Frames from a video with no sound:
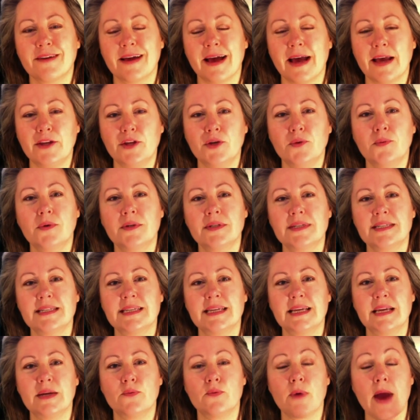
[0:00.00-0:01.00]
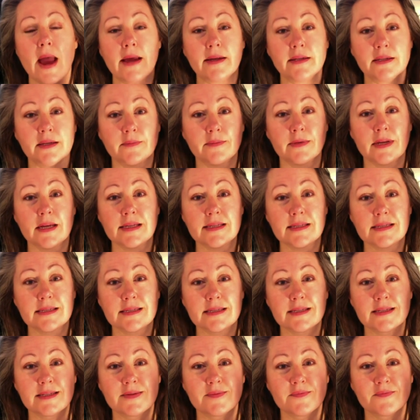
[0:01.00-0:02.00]
and you will see
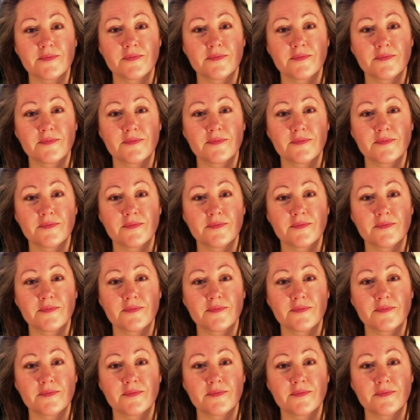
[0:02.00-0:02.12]
randomness.